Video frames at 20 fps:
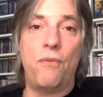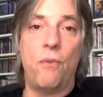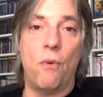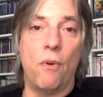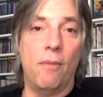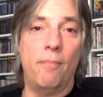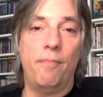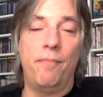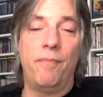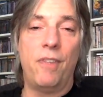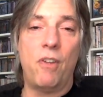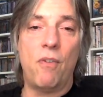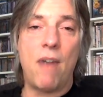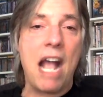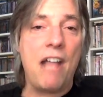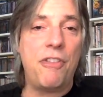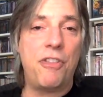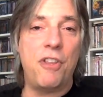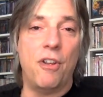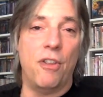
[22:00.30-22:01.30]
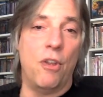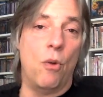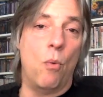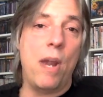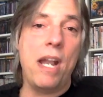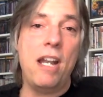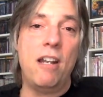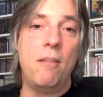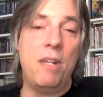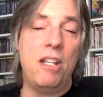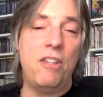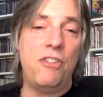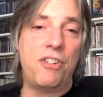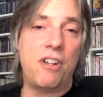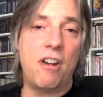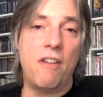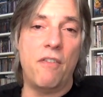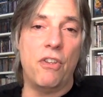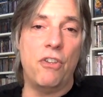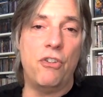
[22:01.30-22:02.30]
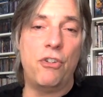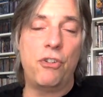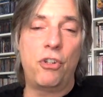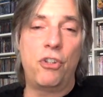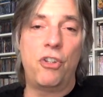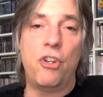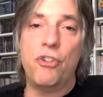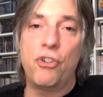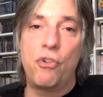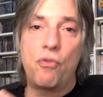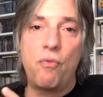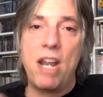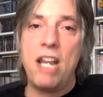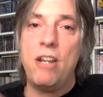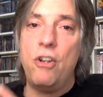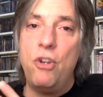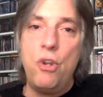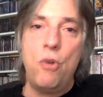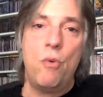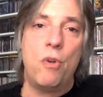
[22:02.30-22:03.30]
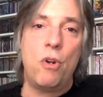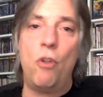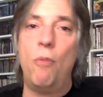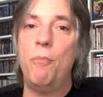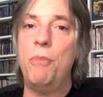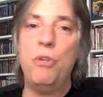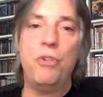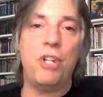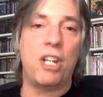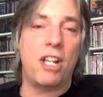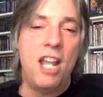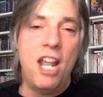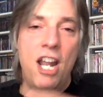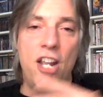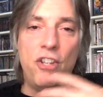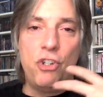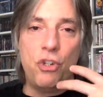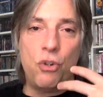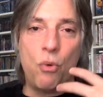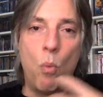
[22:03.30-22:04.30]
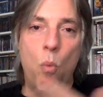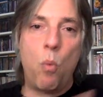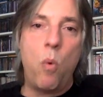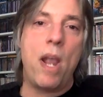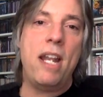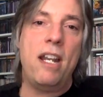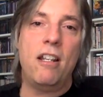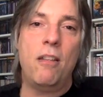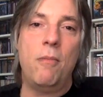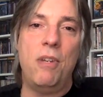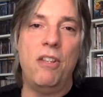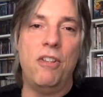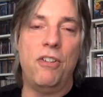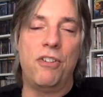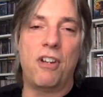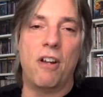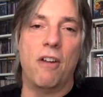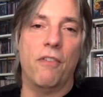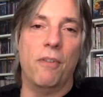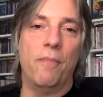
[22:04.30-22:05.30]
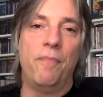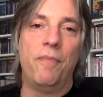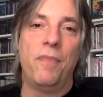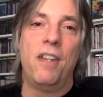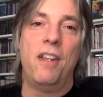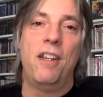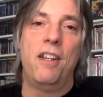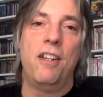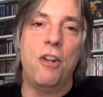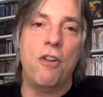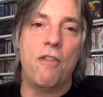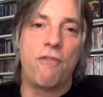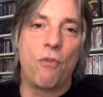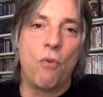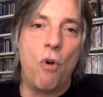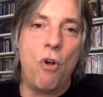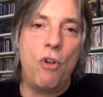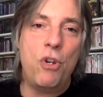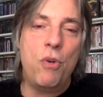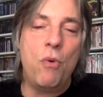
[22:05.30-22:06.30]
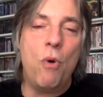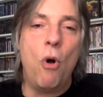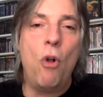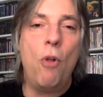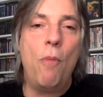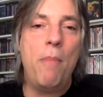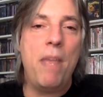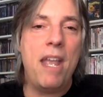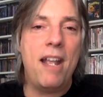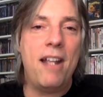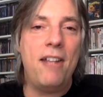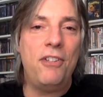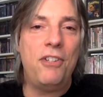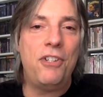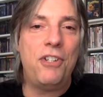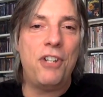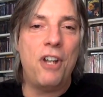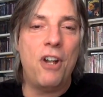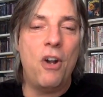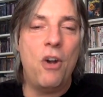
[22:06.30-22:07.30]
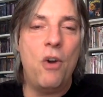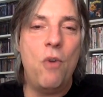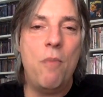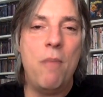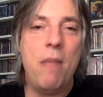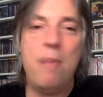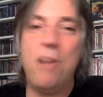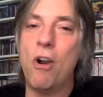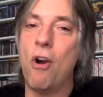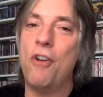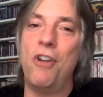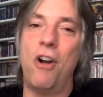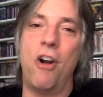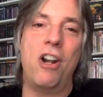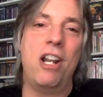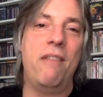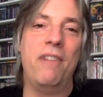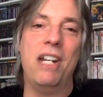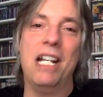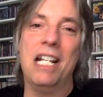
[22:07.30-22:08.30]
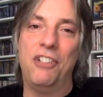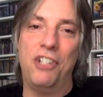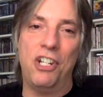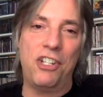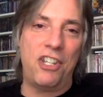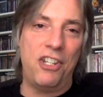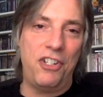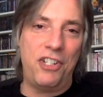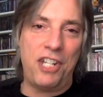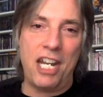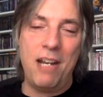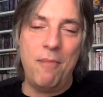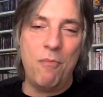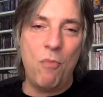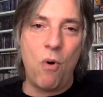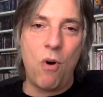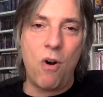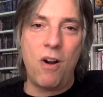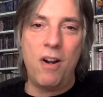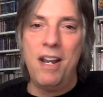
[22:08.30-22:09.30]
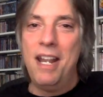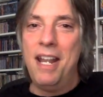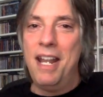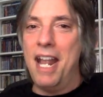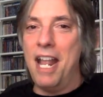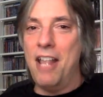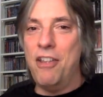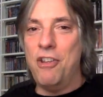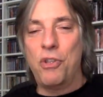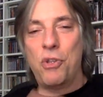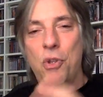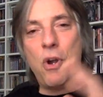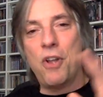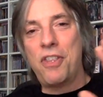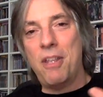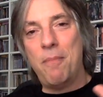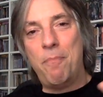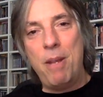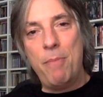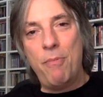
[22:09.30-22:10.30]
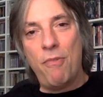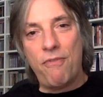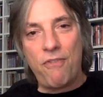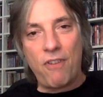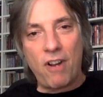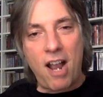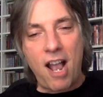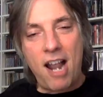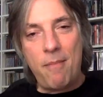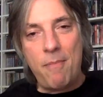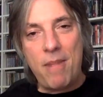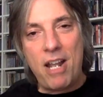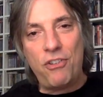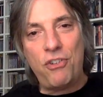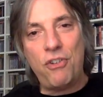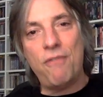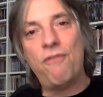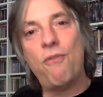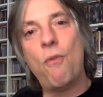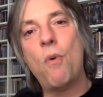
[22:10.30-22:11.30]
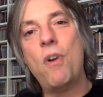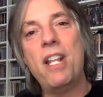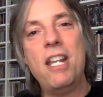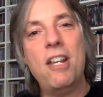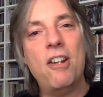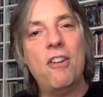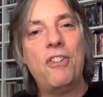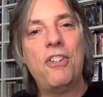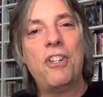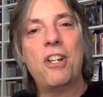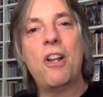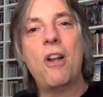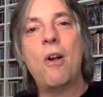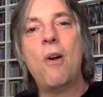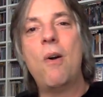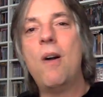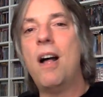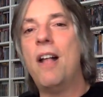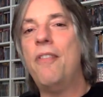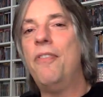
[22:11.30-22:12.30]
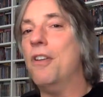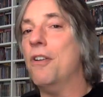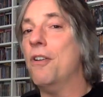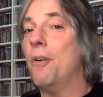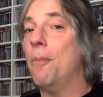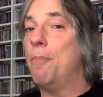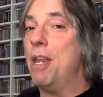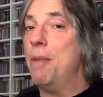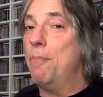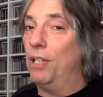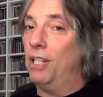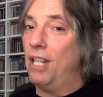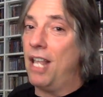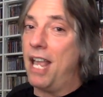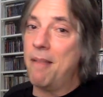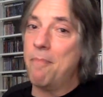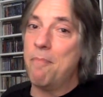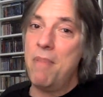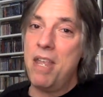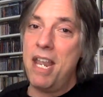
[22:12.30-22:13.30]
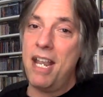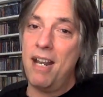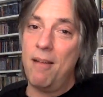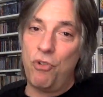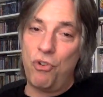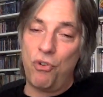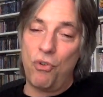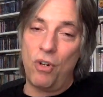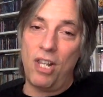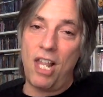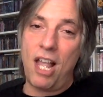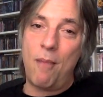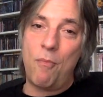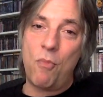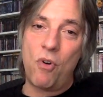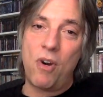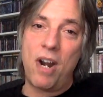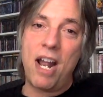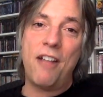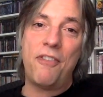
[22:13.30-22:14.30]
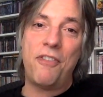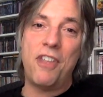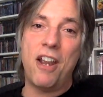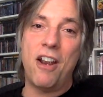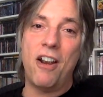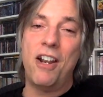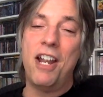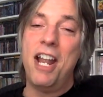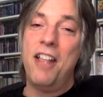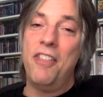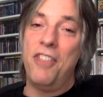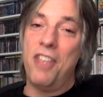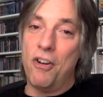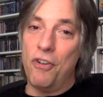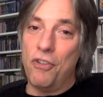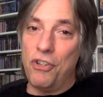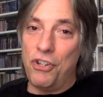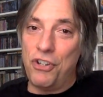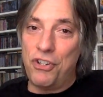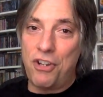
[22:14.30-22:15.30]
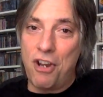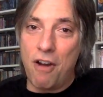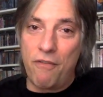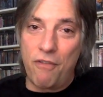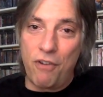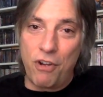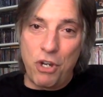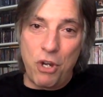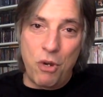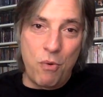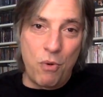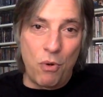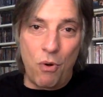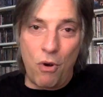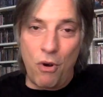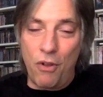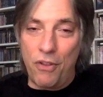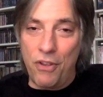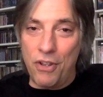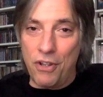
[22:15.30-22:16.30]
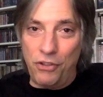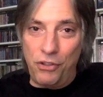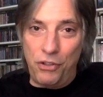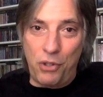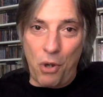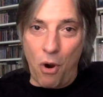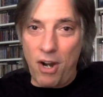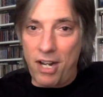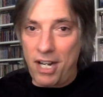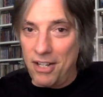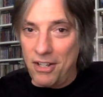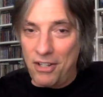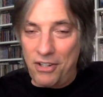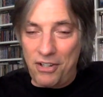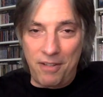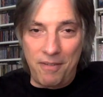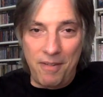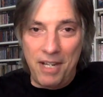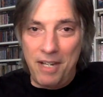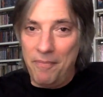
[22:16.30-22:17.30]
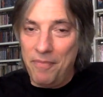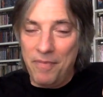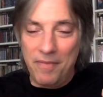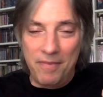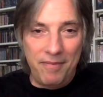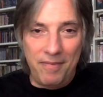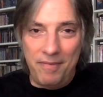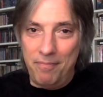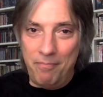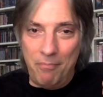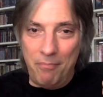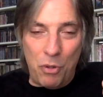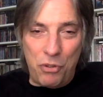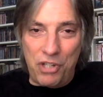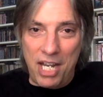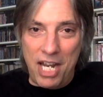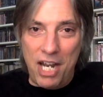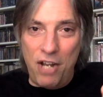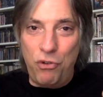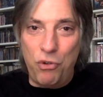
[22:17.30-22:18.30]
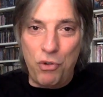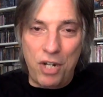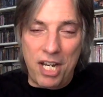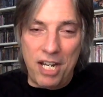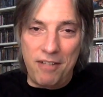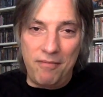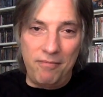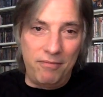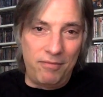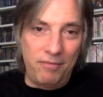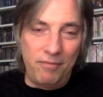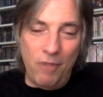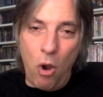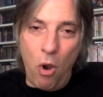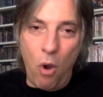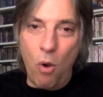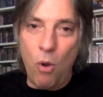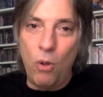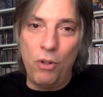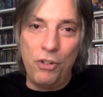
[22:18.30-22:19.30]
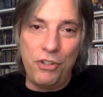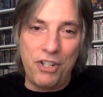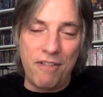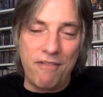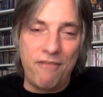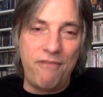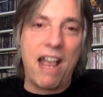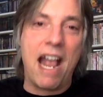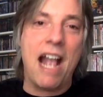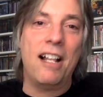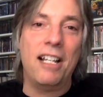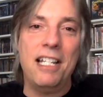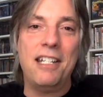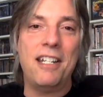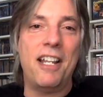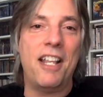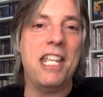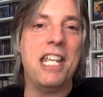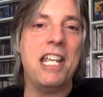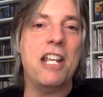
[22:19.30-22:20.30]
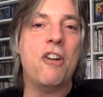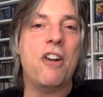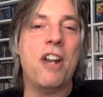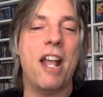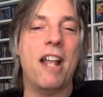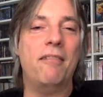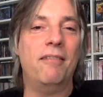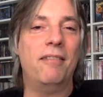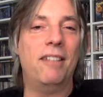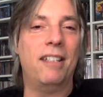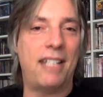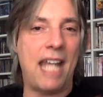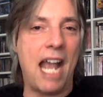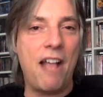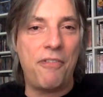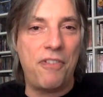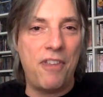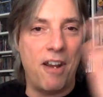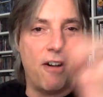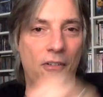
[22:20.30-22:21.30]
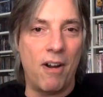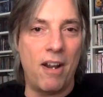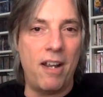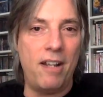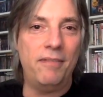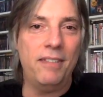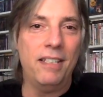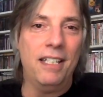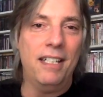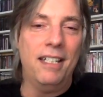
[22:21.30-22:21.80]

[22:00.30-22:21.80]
for them. They're out there. They're waiting to be discovered. There's there's great new and old music just waiting to be discovered. You know, for all you old bands uh, who maybe aren't aren't even in existence anymore, and you thought that people forgot about you 40 years ago, there are people like me, and I'm sure a lot more out there that are discovering you in all the darkest, most intricate holes and valleys on the internet. It's out there, right?